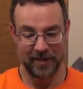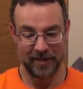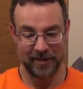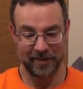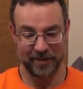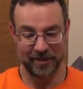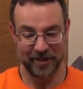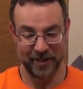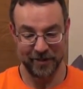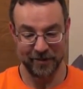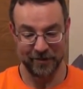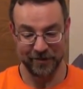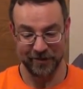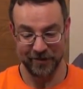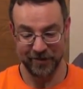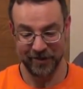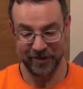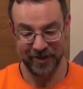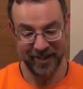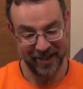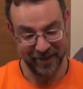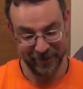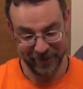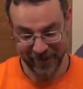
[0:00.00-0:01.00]
So
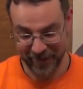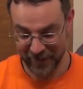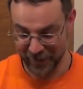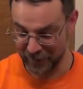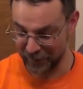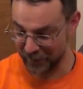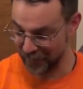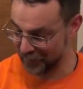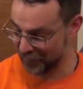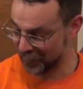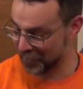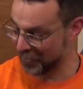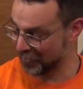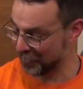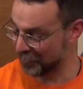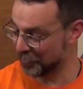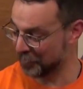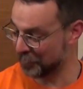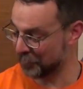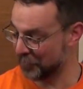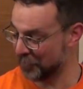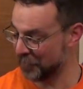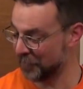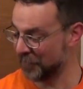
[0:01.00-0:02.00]
there we go, we've gone
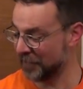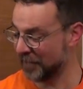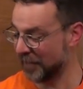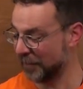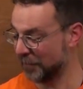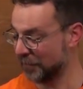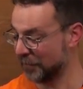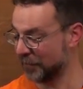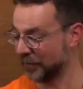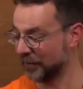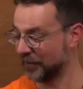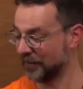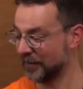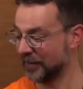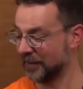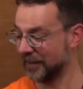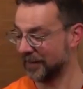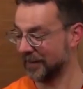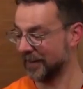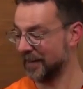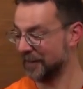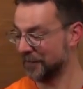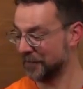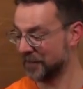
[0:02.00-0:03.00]
through the whole
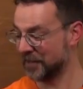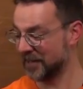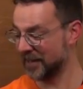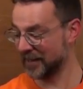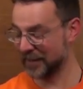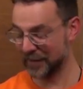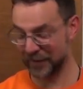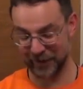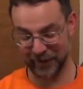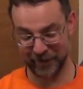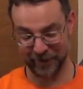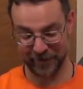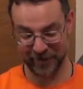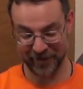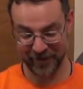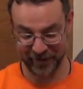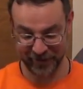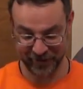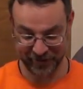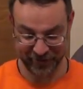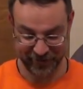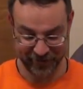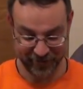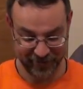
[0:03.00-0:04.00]
life cycle of
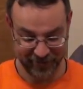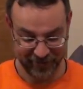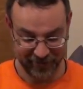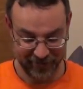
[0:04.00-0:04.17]
this